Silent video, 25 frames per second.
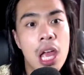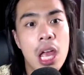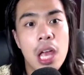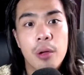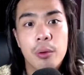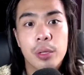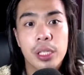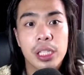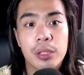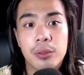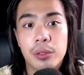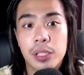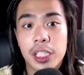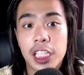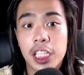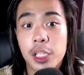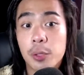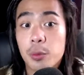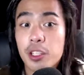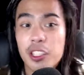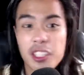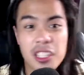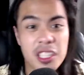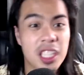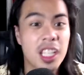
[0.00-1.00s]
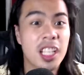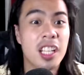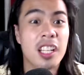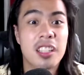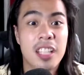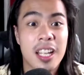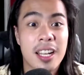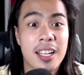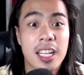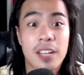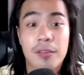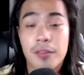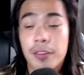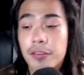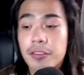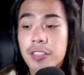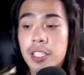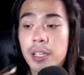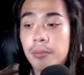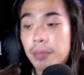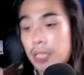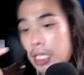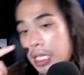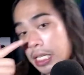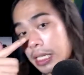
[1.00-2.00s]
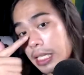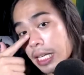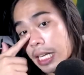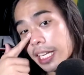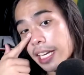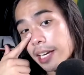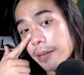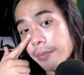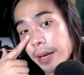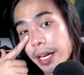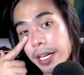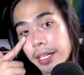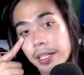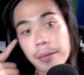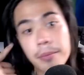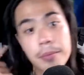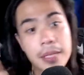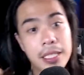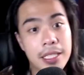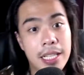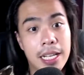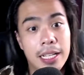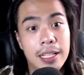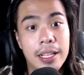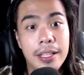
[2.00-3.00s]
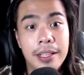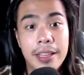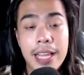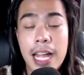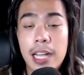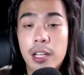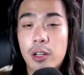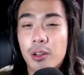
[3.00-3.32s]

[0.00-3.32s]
We really were just inattentive of some detail and made the mistake like that.